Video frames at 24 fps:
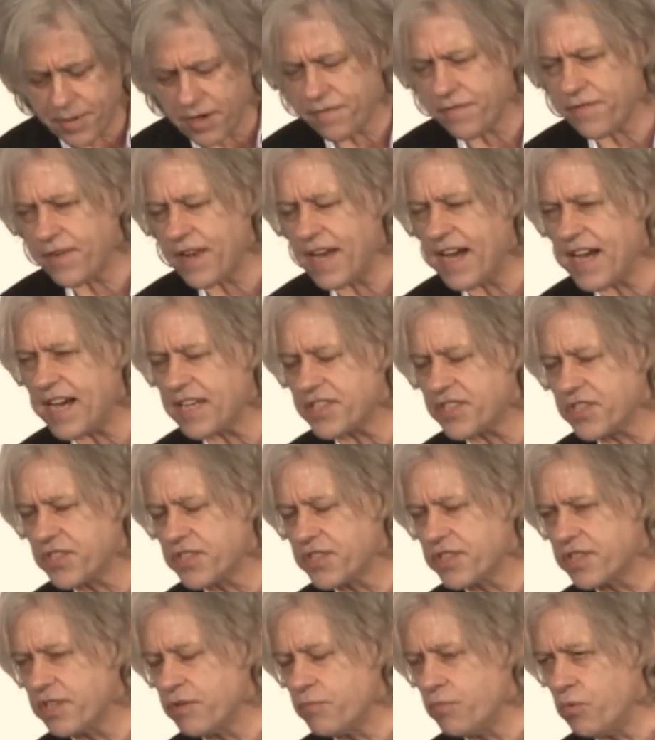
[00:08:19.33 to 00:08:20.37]
our
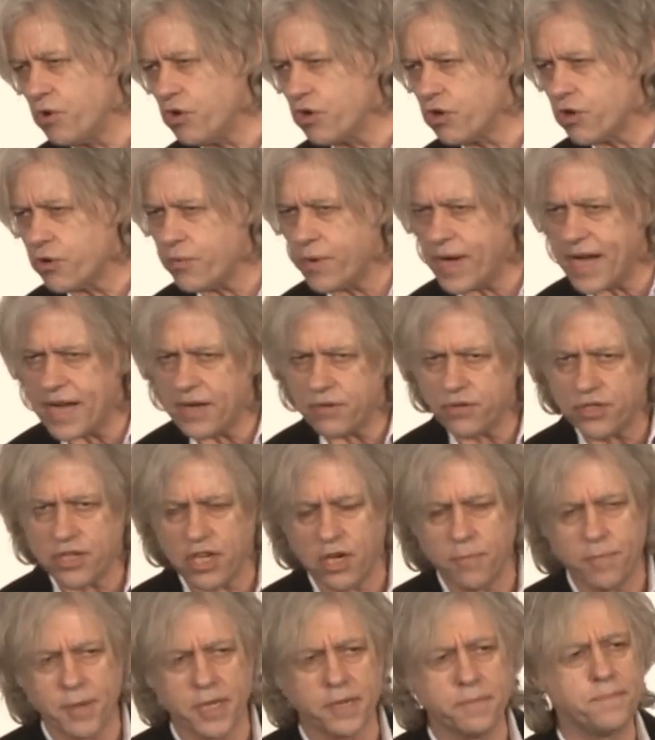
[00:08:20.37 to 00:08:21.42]
flasks and walk around
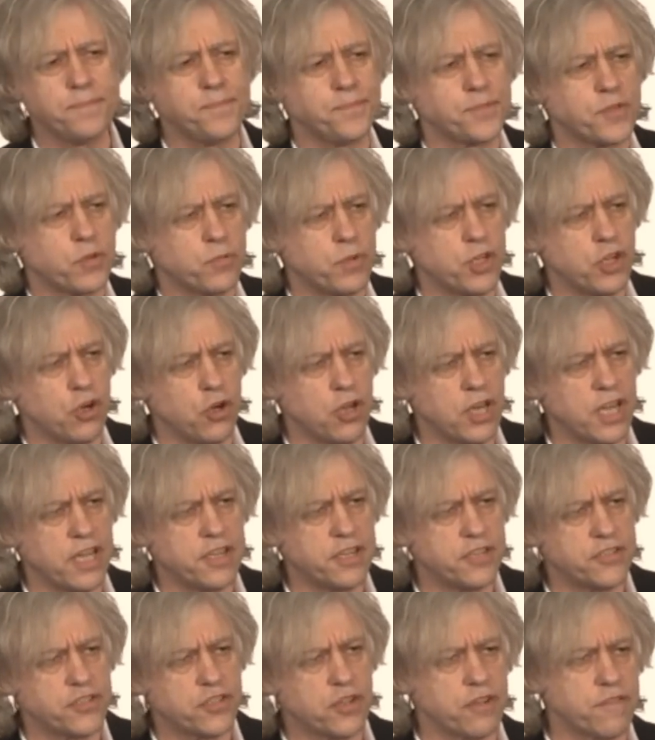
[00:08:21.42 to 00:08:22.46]
Dublin. We all had
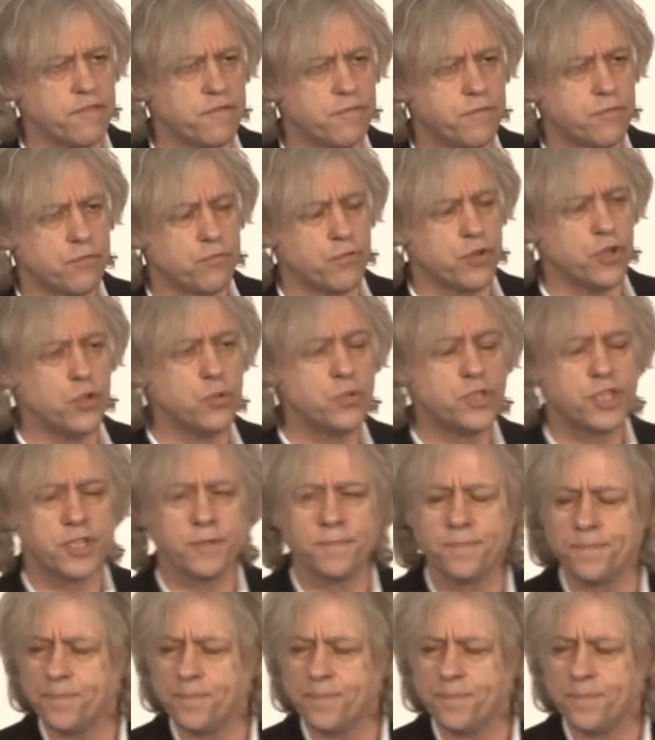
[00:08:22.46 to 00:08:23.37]
a sort of route.